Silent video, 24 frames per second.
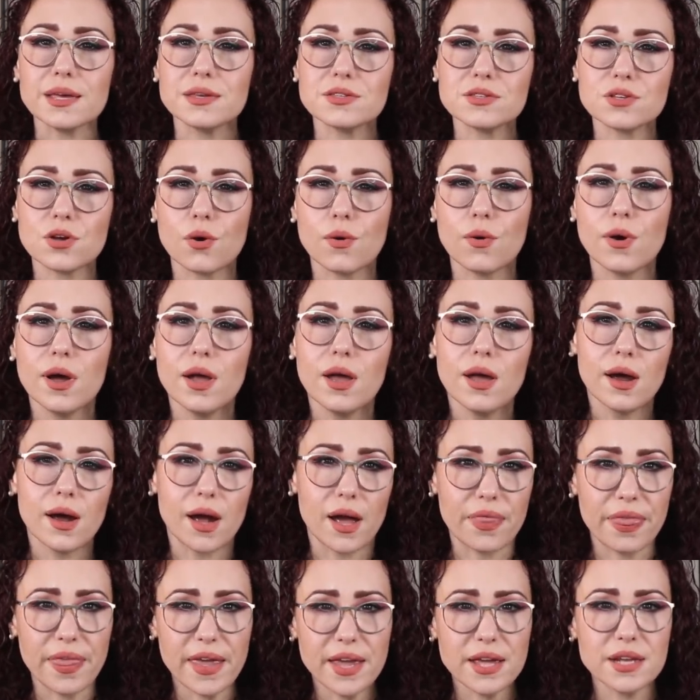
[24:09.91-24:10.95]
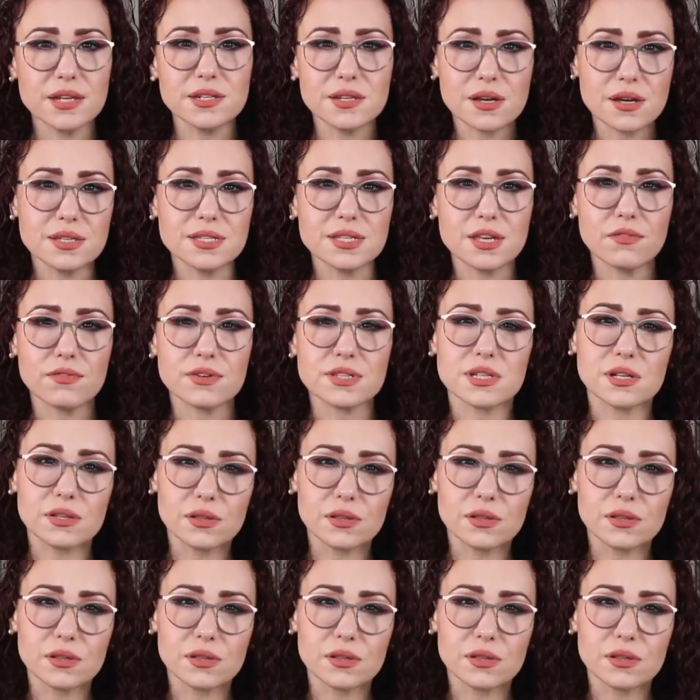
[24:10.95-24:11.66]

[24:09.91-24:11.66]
So I think it does give us a